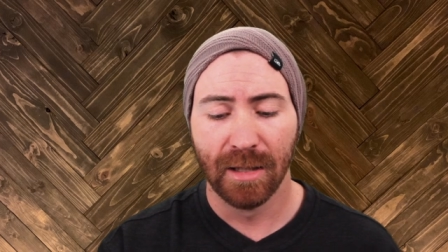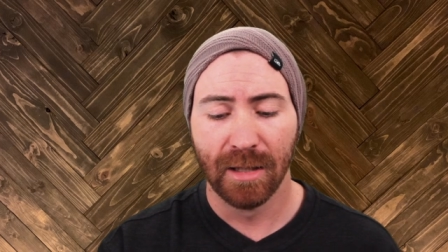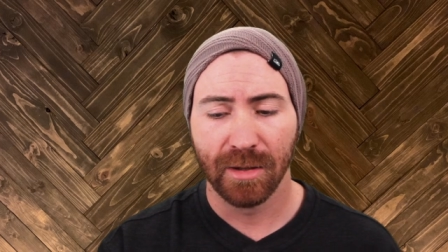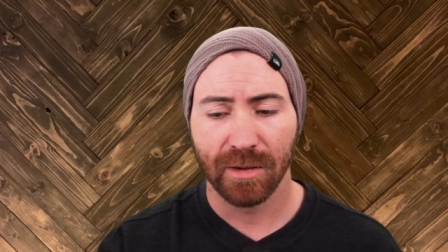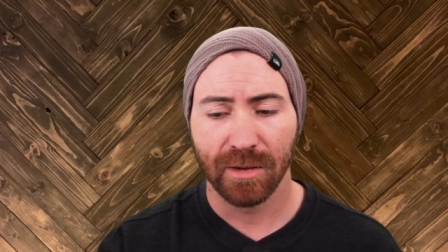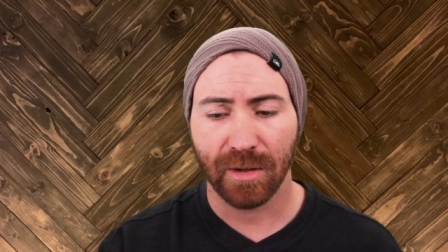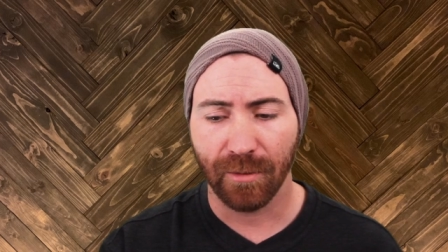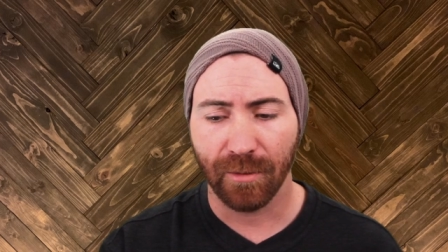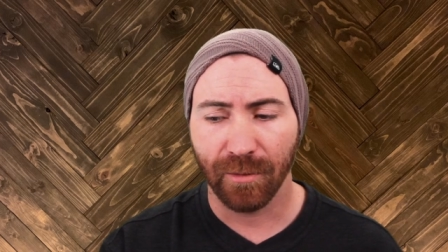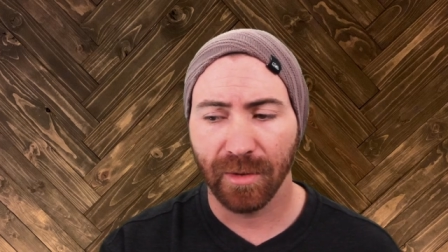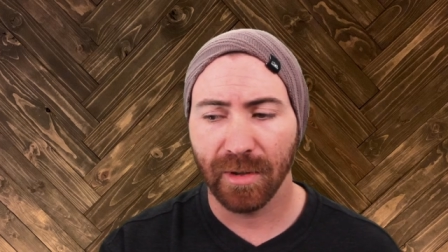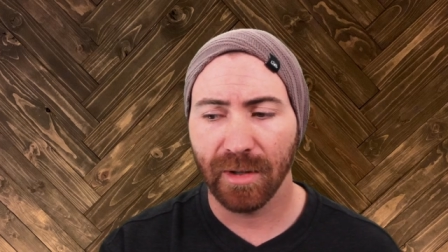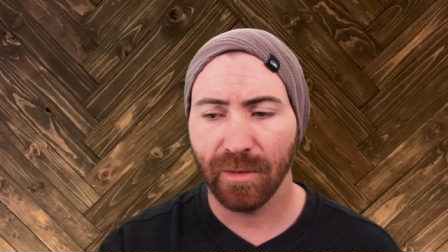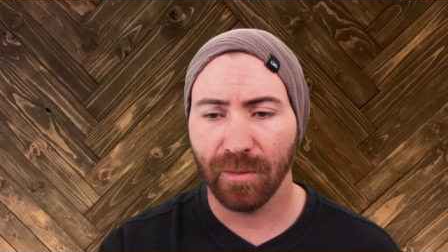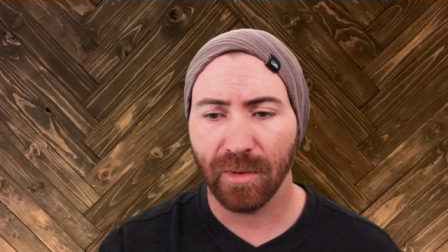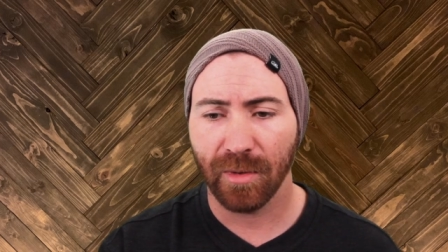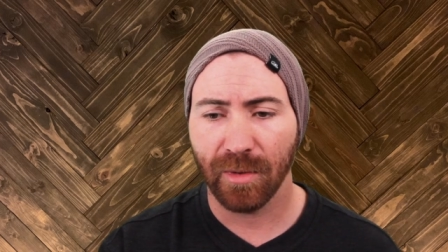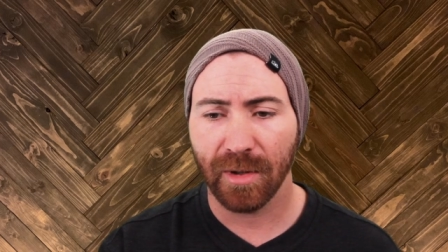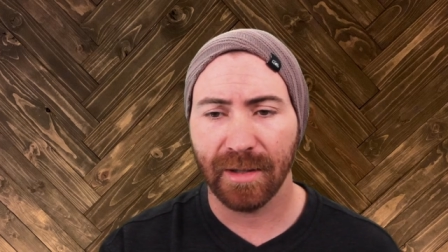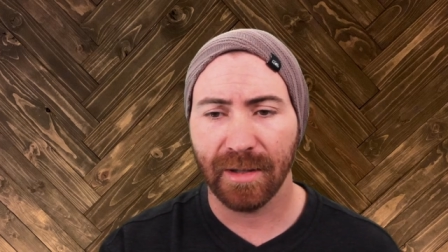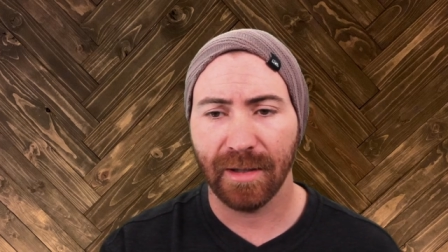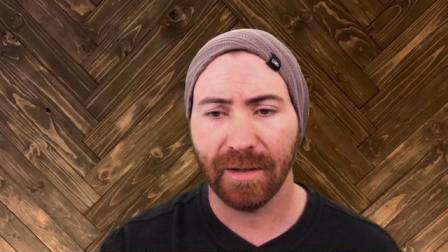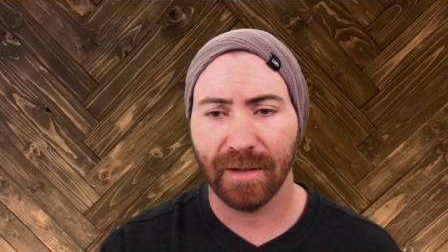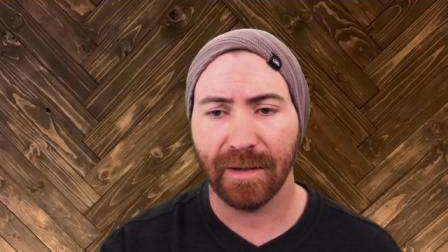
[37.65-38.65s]
So I really
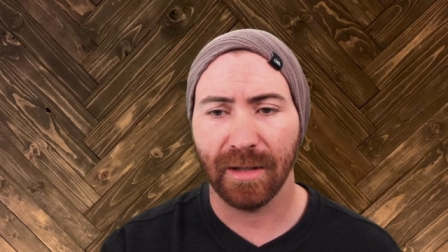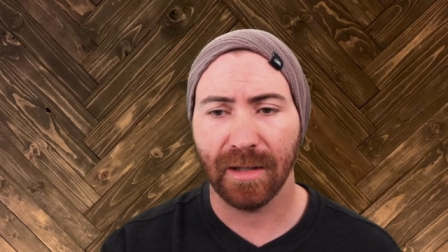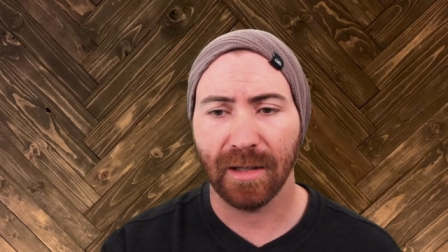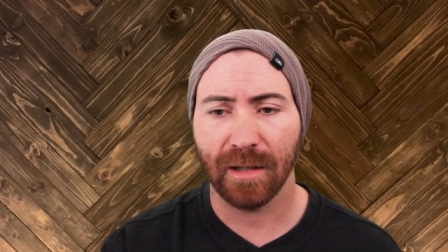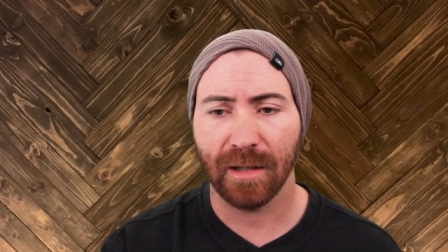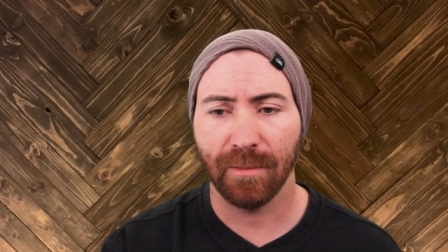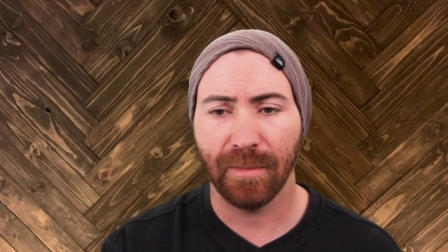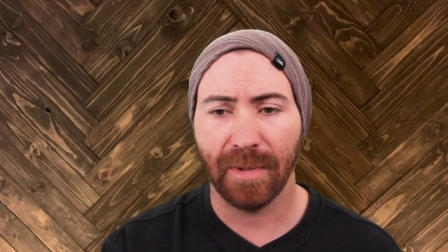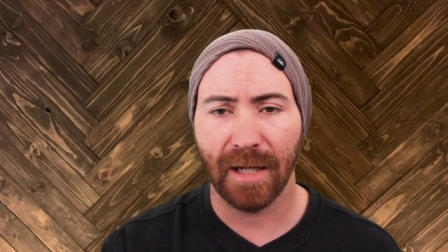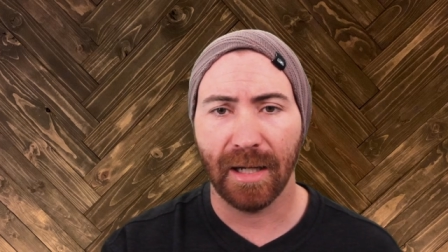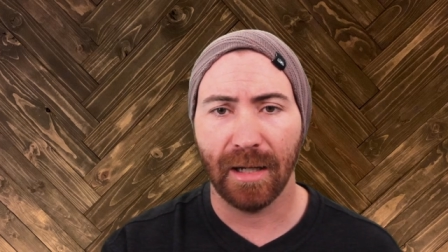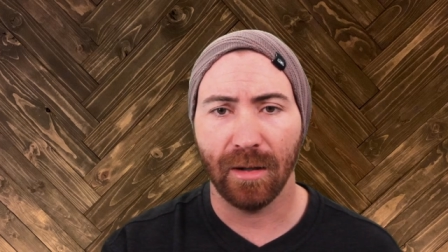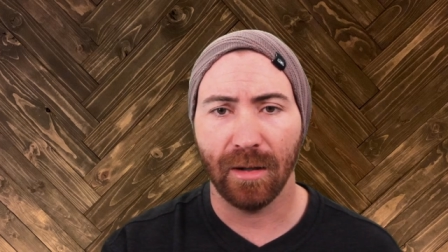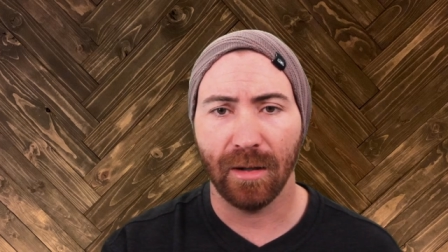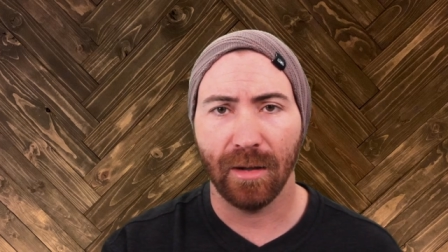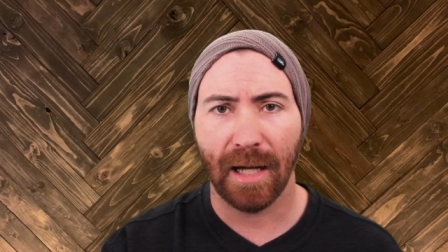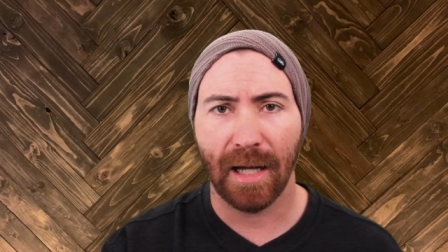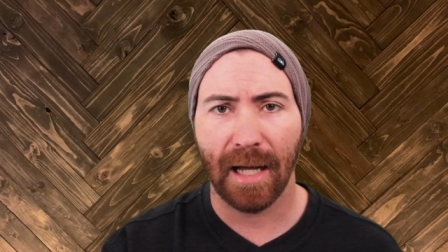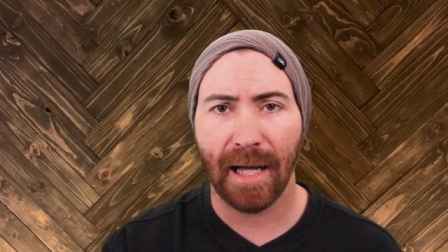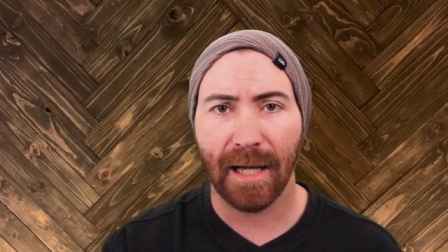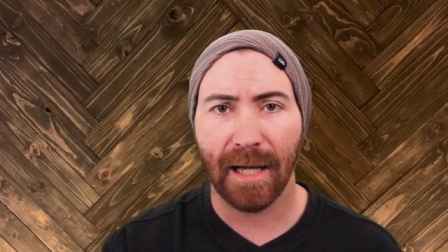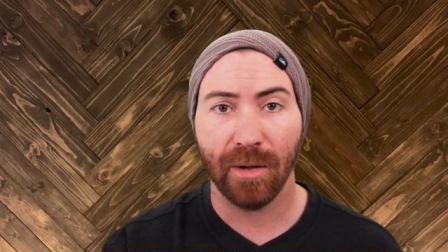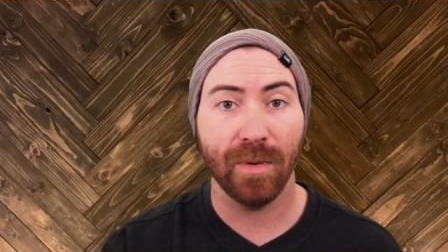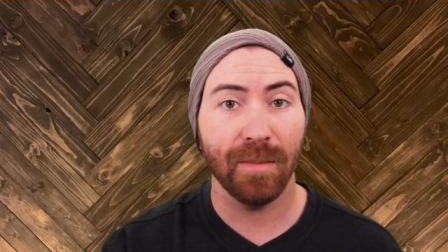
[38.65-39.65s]
wanted to think about,
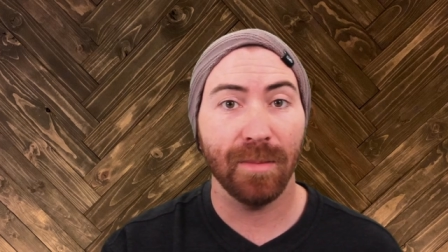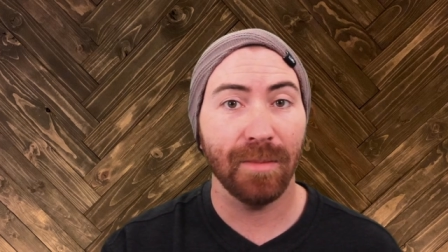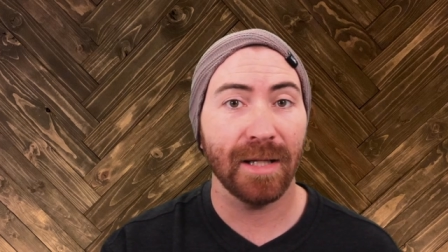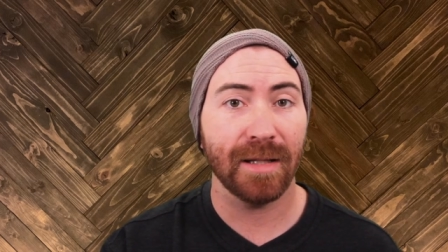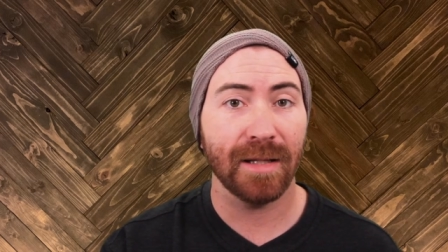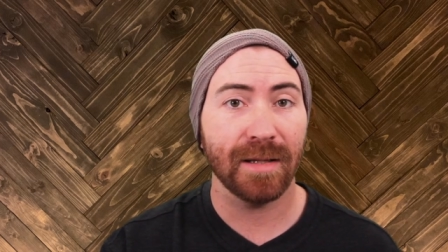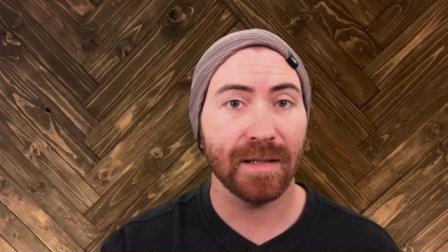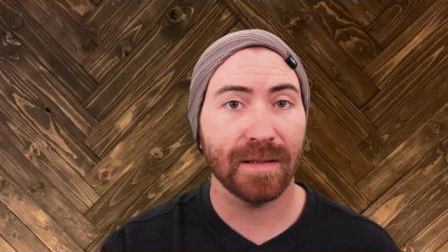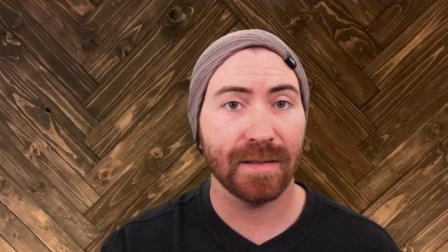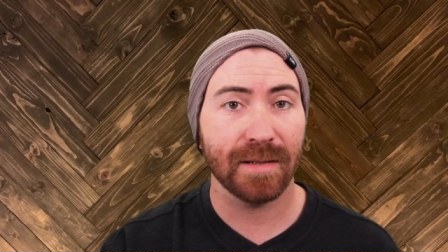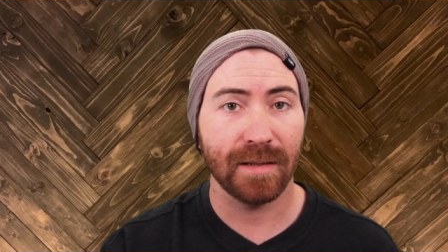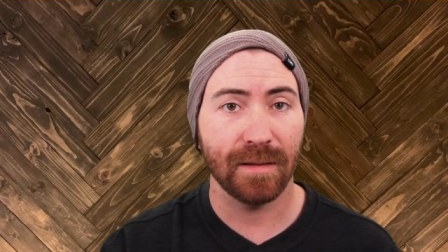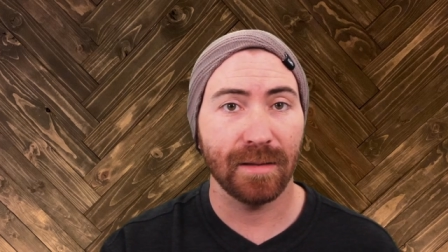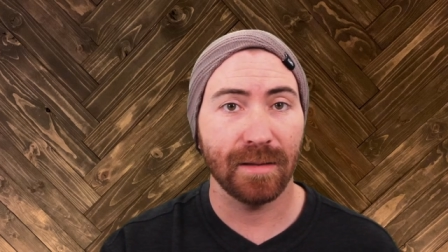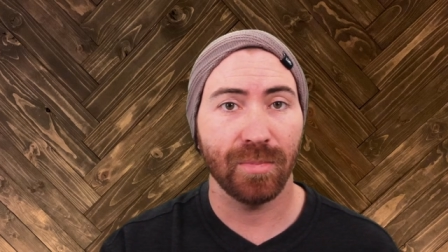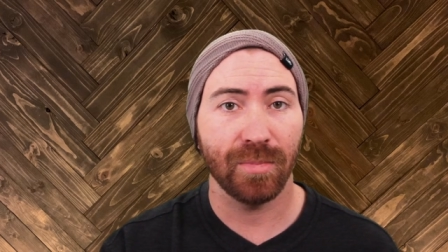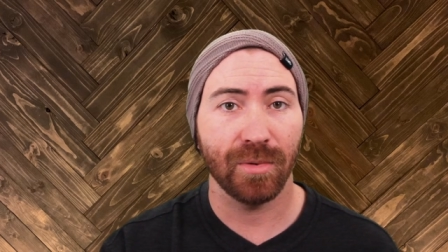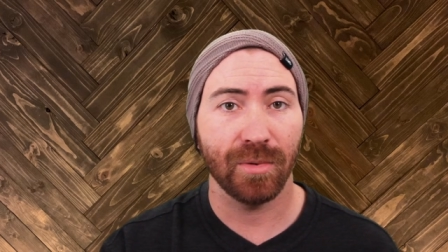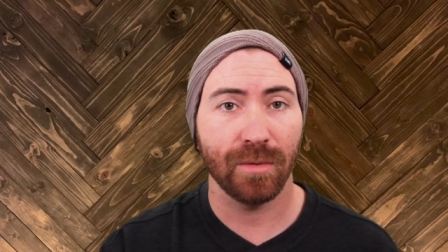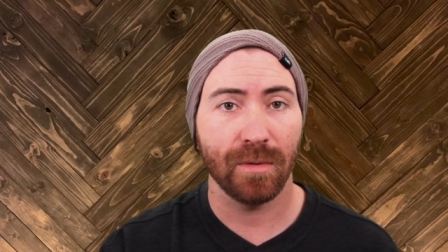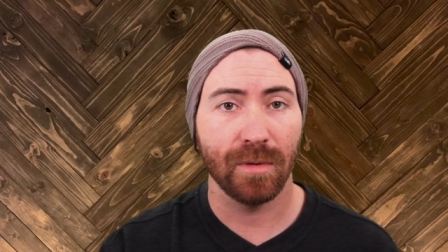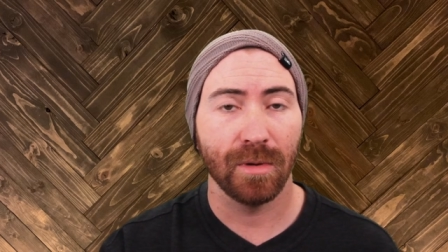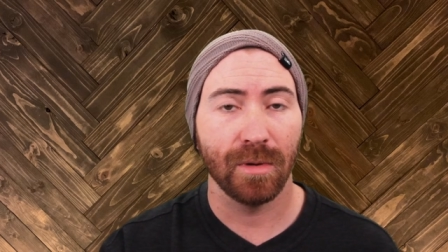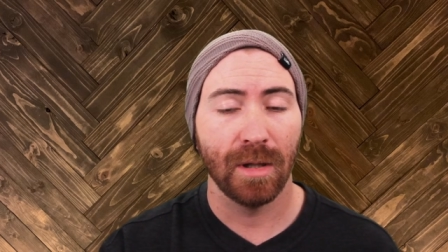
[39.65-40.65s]
how do we make this
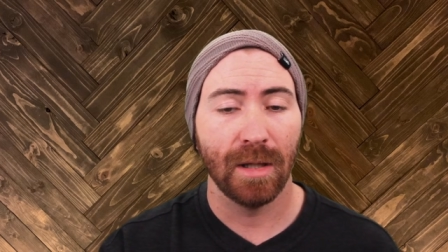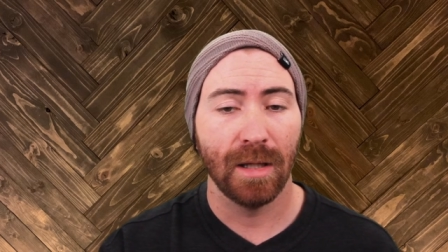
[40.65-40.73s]
simple?